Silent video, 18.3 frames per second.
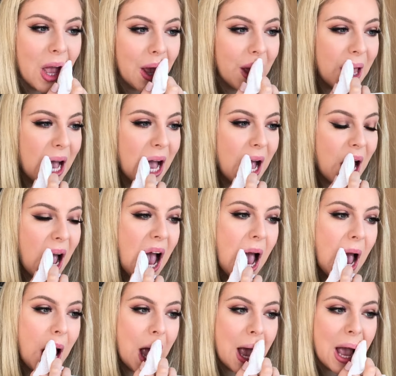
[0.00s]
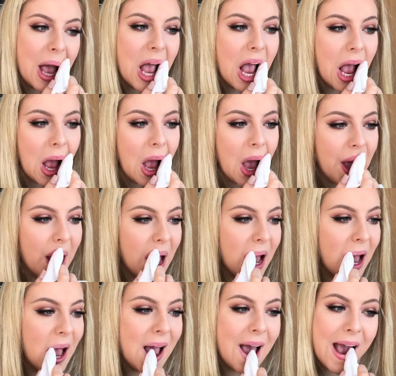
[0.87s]
So almost
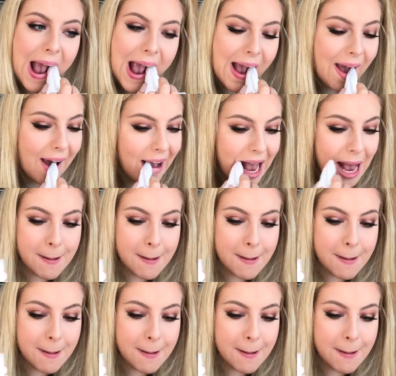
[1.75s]
finished, on to